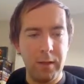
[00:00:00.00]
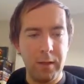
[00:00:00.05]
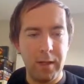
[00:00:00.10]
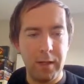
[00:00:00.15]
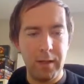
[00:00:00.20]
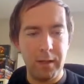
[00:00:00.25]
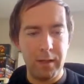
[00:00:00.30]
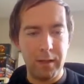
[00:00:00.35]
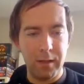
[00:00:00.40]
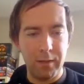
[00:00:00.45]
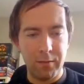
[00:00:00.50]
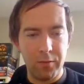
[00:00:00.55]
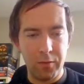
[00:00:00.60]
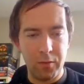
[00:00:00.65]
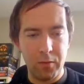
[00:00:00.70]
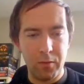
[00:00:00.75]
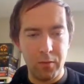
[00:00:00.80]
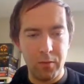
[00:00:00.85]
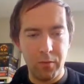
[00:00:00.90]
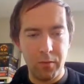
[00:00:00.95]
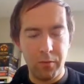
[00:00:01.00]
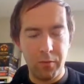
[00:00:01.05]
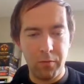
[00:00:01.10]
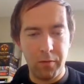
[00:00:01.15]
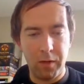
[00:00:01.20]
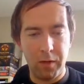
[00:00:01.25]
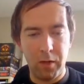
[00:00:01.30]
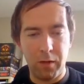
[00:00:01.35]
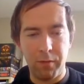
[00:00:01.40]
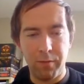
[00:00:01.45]
and it gives you 3
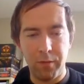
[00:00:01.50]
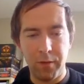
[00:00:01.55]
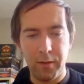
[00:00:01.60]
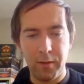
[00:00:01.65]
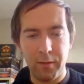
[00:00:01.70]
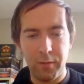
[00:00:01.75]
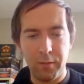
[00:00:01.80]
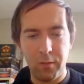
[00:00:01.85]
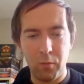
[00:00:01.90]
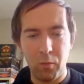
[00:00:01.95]
coffees.